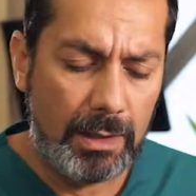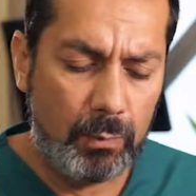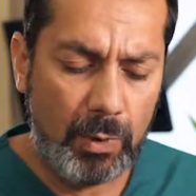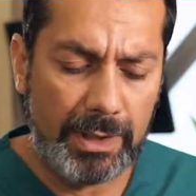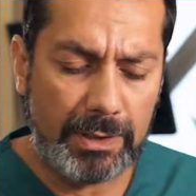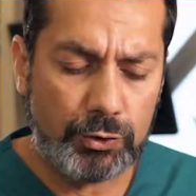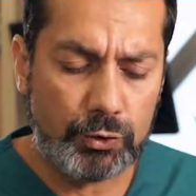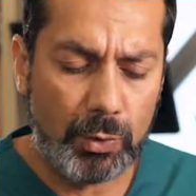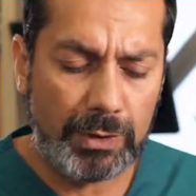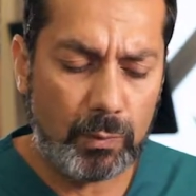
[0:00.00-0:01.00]
One is
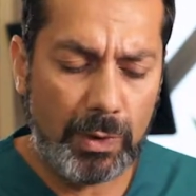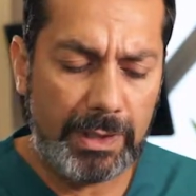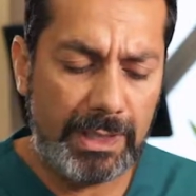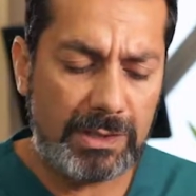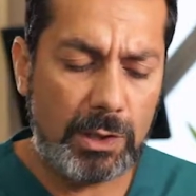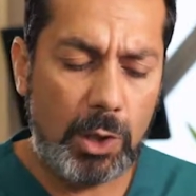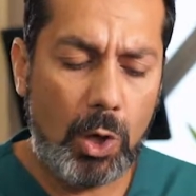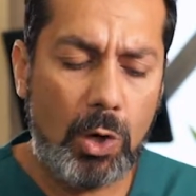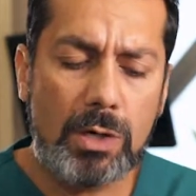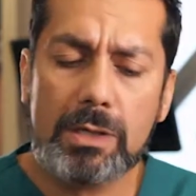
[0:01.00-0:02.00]
short, one is
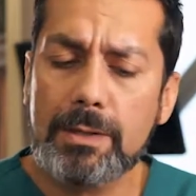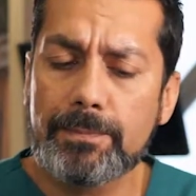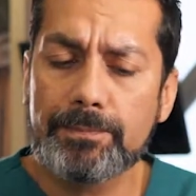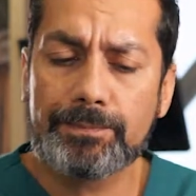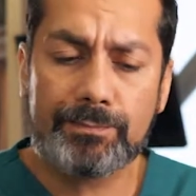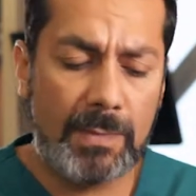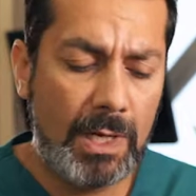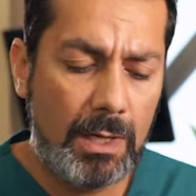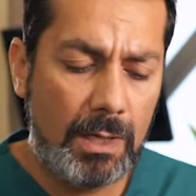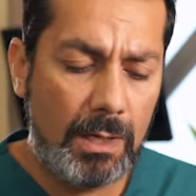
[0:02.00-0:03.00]
long.
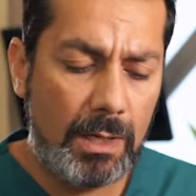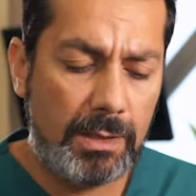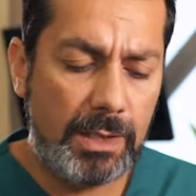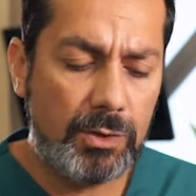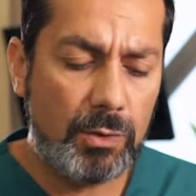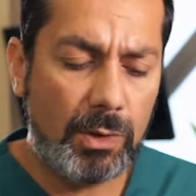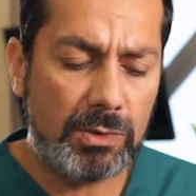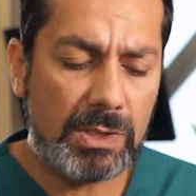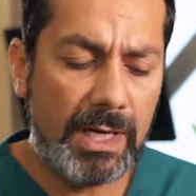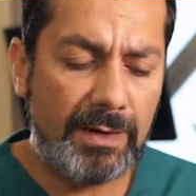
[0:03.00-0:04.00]
And then you
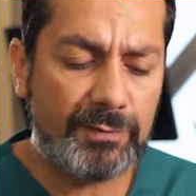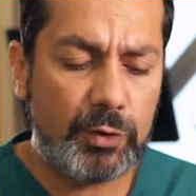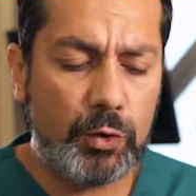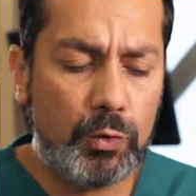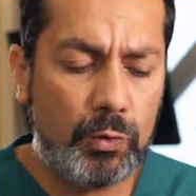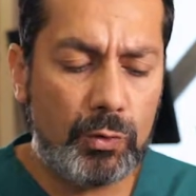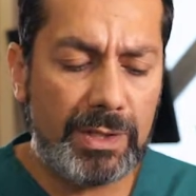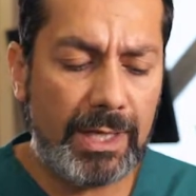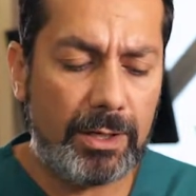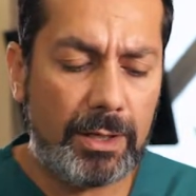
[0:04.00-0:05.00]
also have 2
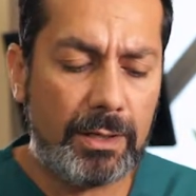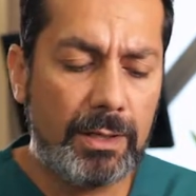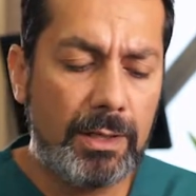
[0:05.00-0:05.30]
that are